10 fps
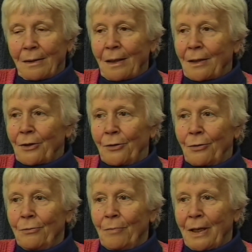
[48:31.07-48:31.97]
Not
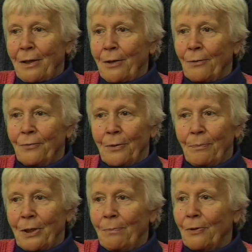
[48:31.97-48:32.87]
too many of the
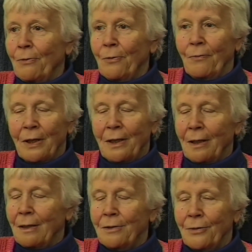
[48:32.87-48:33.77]
people who were
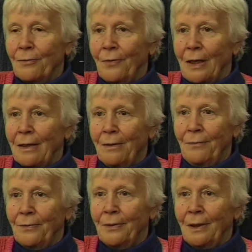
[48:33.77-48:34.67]
there
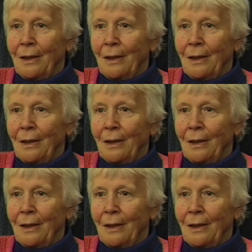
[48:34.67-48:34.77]
survived.